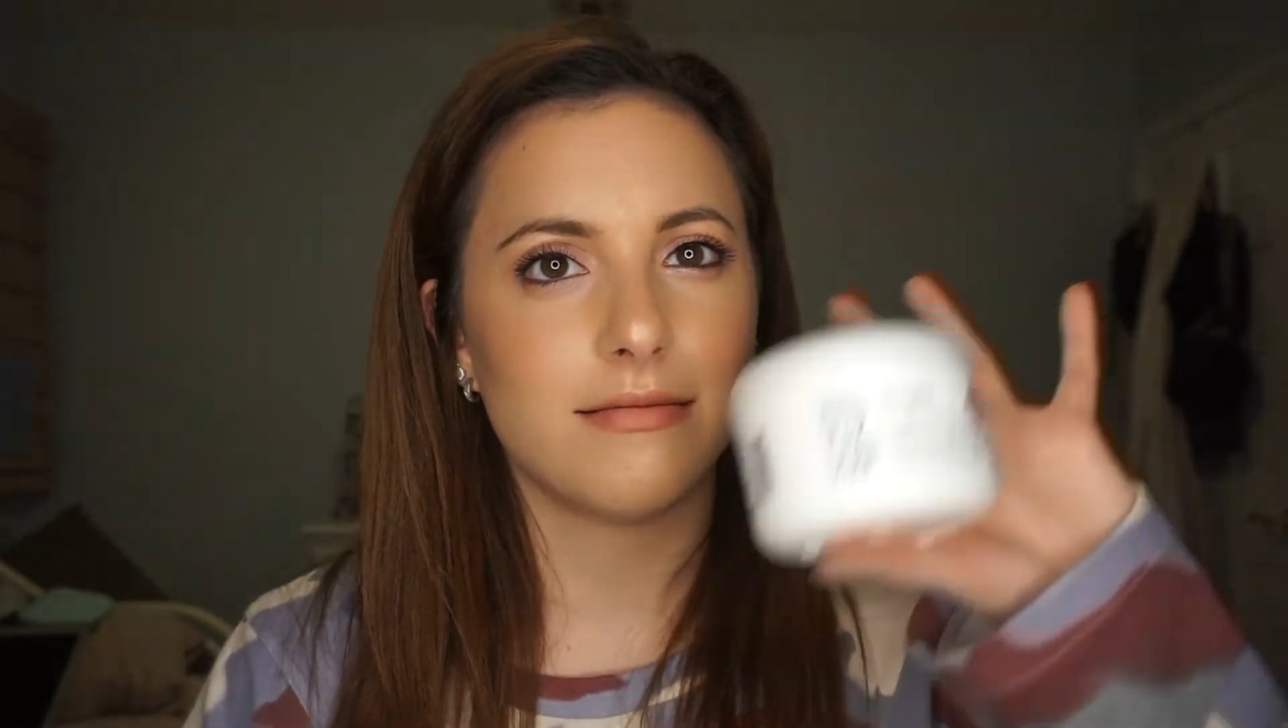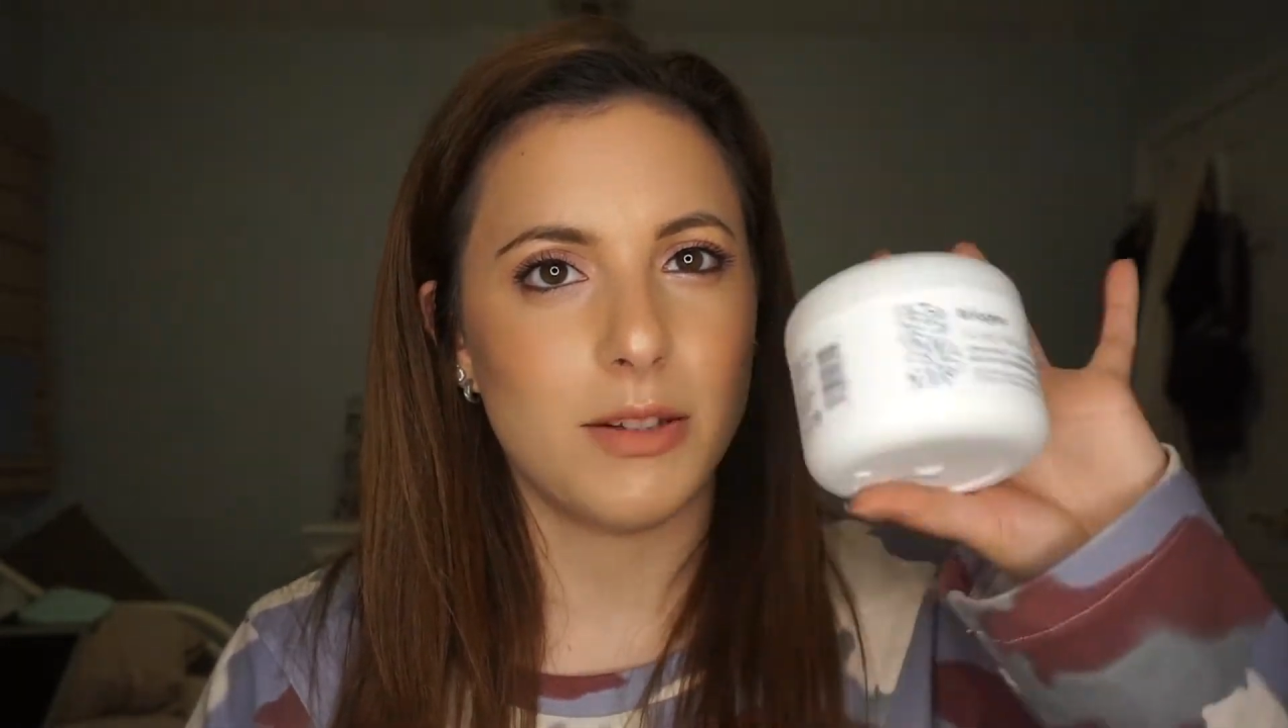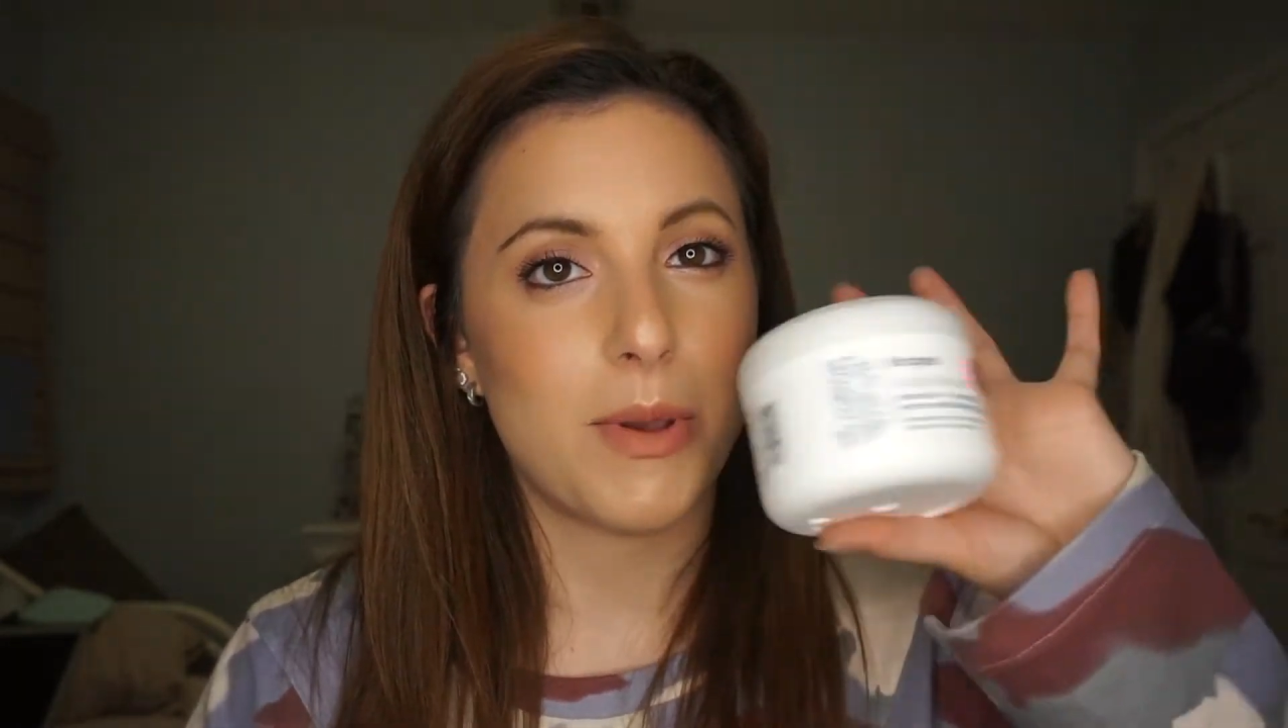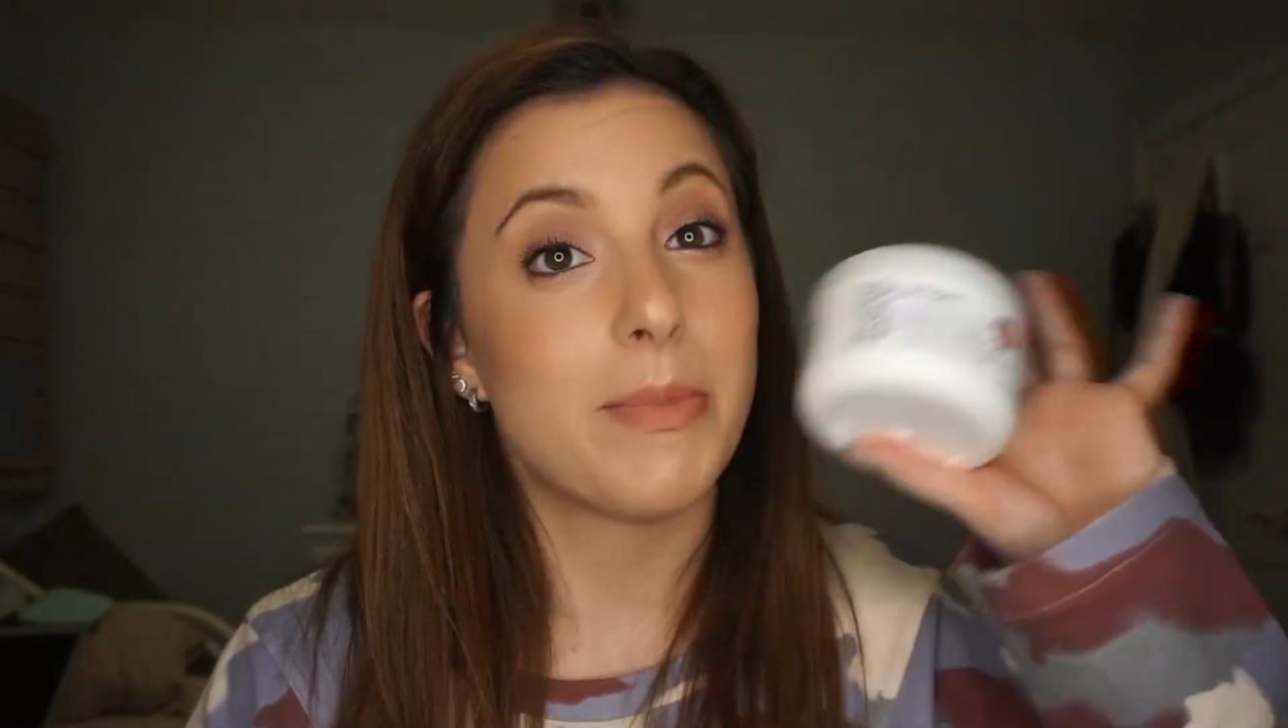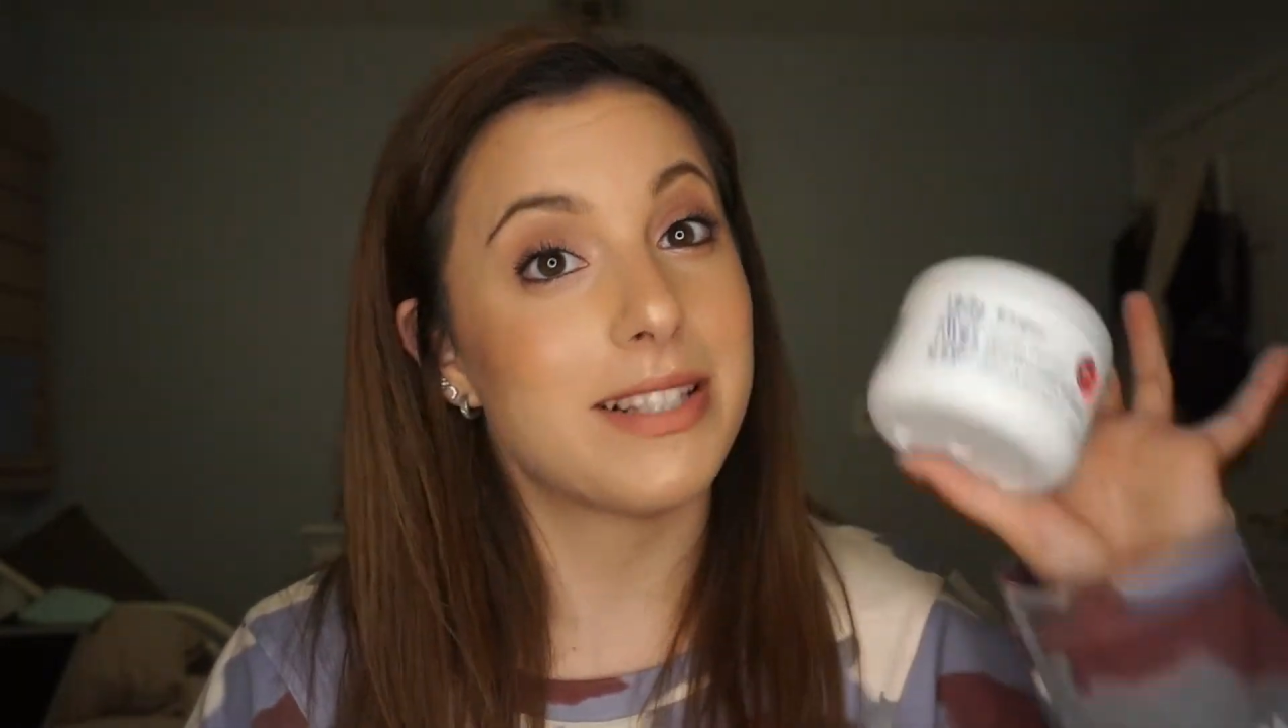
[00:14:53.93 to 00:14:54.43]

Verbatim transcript: you may be